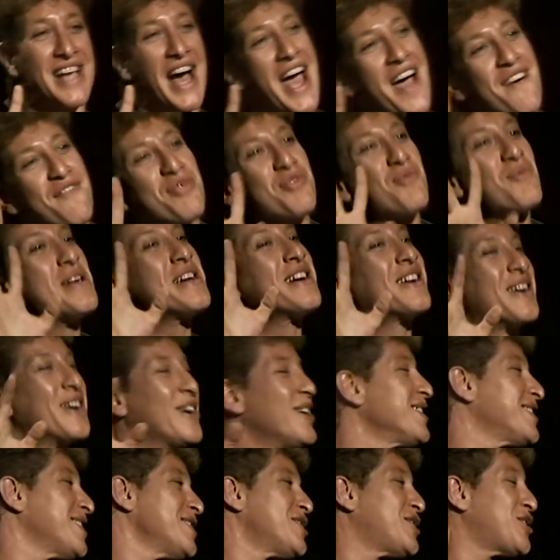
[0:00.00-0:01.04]
I have three
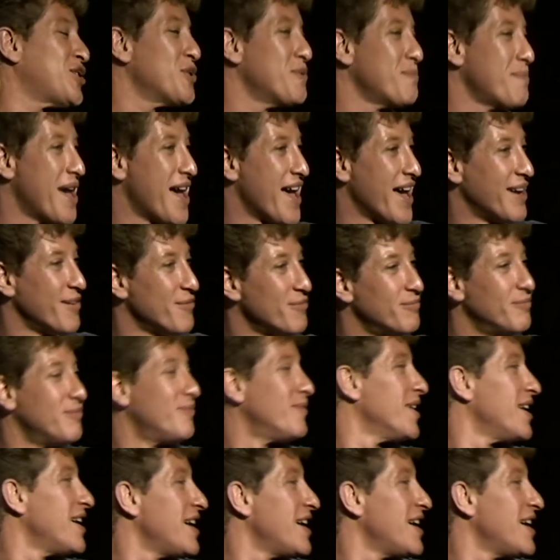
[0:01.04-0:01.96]
girls and two men.